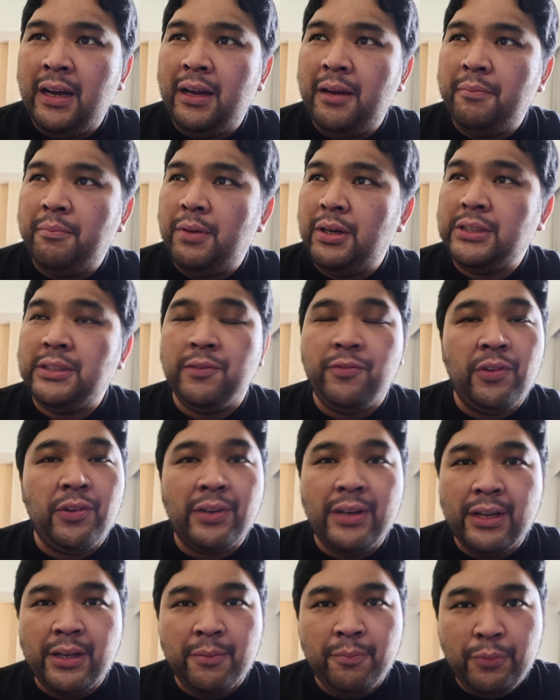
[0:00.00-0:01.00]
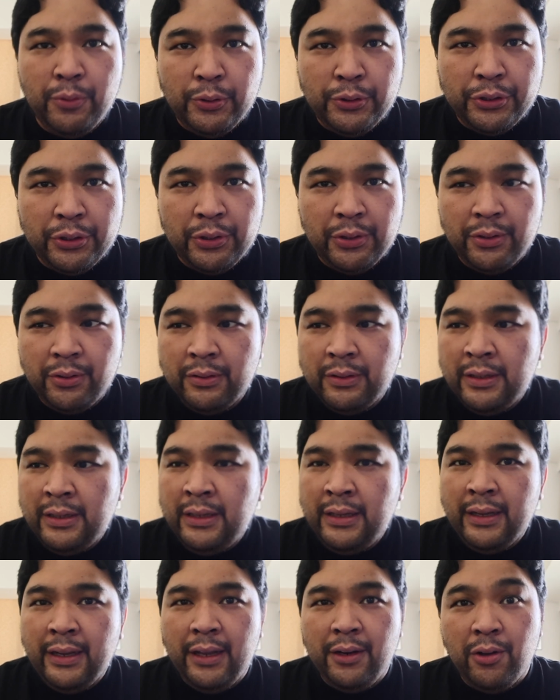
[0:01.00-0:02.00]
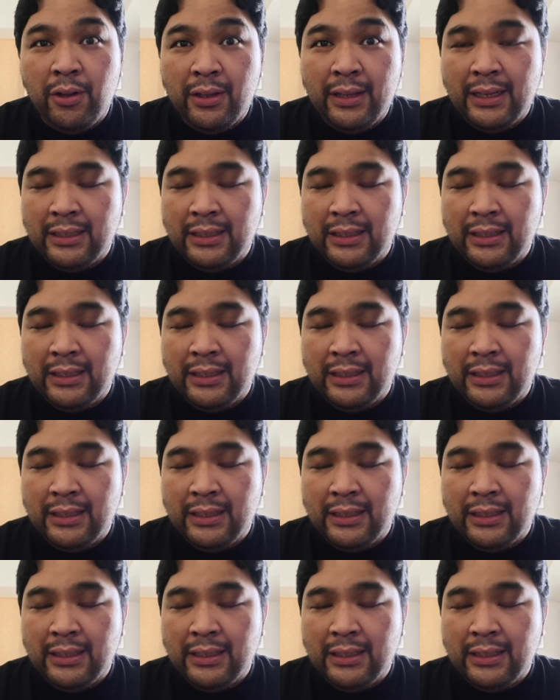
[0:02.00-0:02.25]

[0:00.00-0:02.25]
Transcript: Merciful Retribution, and all